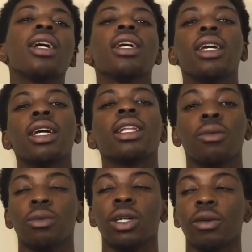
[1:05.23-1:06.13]
yeah,
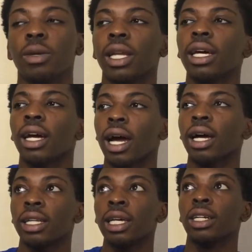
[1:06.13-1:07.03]
then we could be like, all
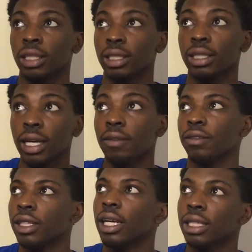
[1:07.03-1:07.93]
right, Lakers is
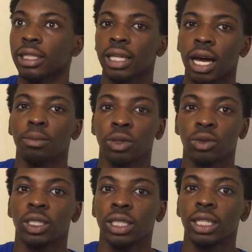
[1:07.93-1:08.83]
definitely, like, a top
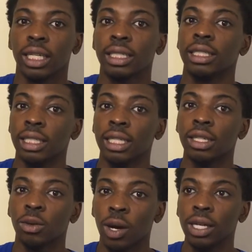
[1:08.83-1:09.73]
three, like, seed in
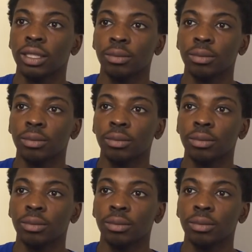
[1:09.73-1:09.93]
the West.